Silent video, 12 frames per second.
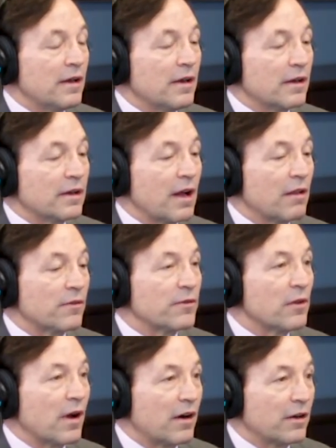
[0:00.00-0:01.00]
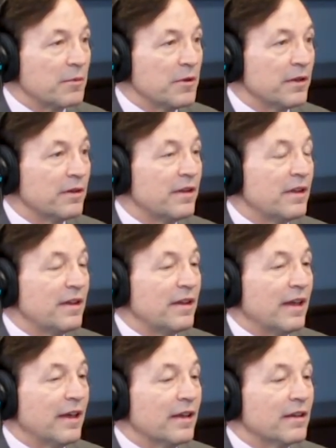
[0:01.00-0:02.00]
uh, colorful argument.
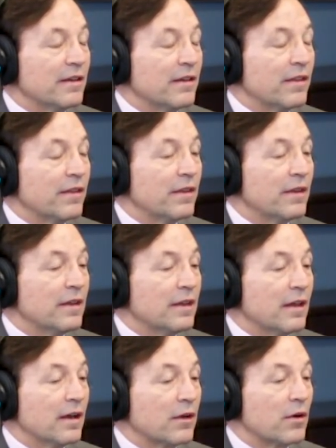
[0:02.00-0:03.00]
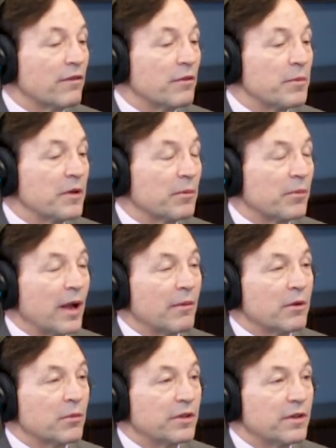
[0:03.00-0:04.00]
And the uh, court of appeal
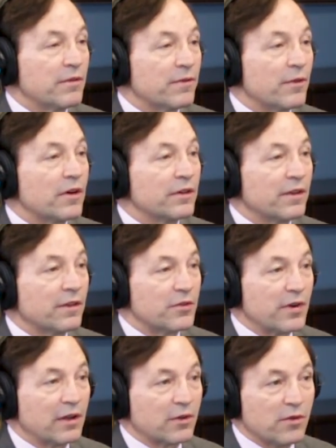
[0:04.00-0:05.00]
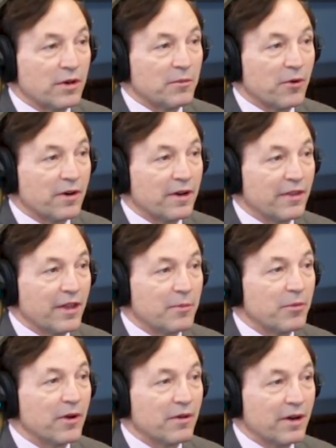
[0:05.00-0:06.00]
probably would defer to the trial court more at yeah.
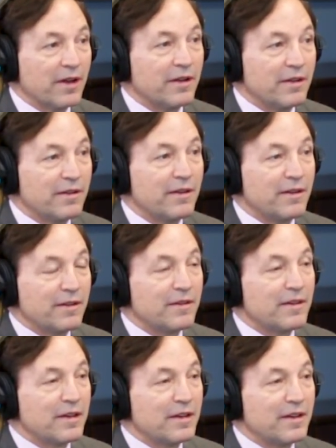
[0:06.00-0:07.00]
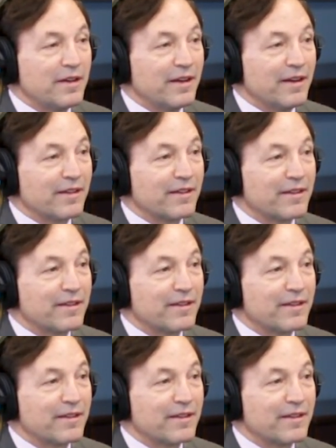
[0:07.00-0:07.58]
that point, right? I think so. Yeah.